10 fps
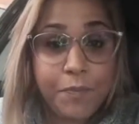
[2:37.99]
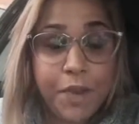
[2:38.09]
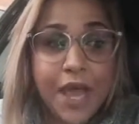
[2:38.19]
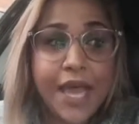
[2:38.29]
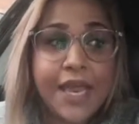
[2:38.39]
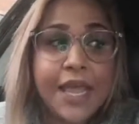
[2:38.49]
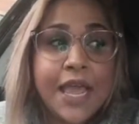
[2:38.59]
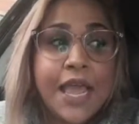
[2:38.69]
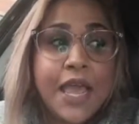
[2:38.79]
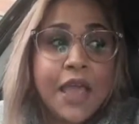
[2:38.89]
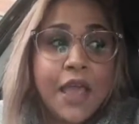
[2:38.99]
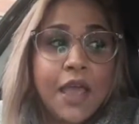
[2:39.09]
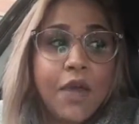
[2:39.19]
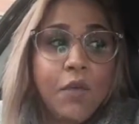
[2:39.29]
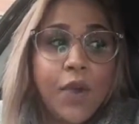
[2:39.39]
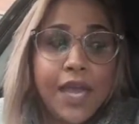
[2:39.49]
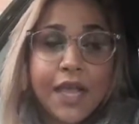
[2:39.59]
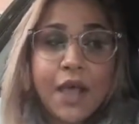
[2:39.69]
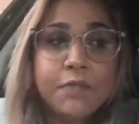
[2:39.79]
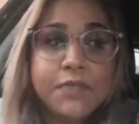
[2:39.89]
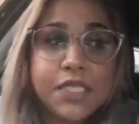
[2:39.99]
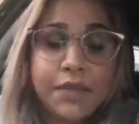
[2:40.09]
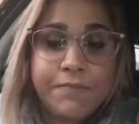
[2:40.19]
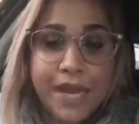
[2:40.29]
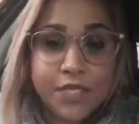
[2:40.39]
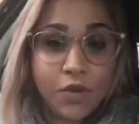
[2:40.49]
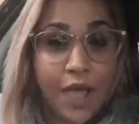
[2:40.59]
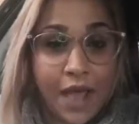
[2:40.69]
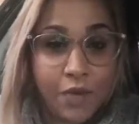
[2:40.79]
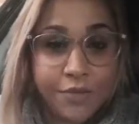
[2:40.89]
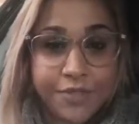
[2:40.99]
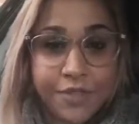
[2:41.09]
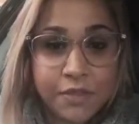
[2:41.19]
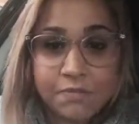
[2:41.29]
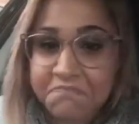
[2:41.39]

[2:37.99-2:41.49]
But when it comes to mental health,